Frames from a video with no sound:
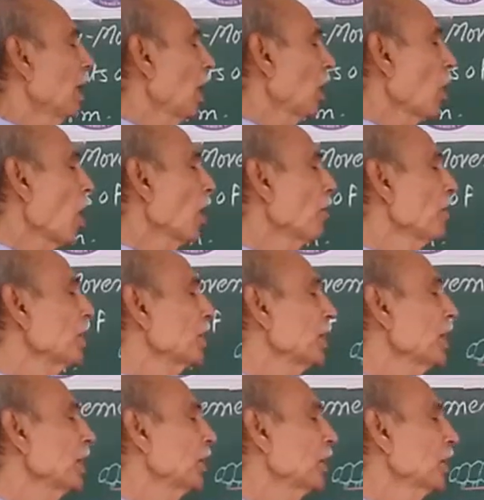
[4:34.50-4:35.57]
along with
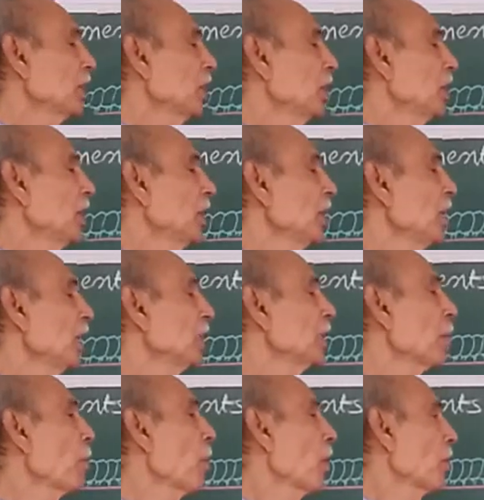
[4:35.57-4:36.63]
it in
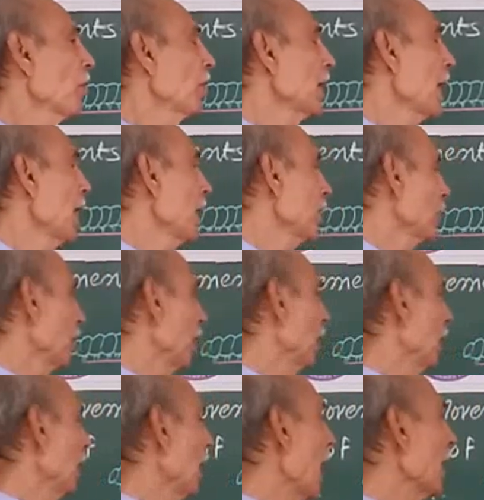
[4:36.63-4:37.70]
the forward direction,
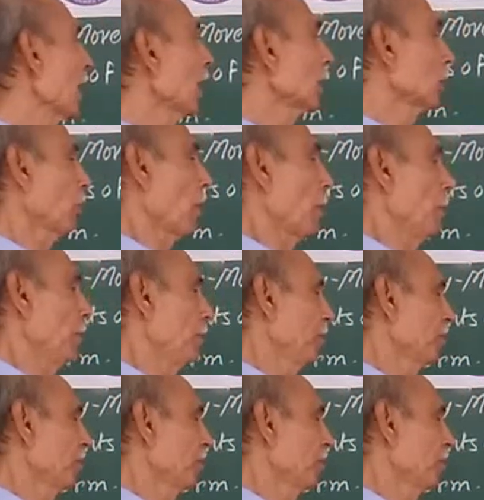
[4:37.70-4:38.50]
like a thumb.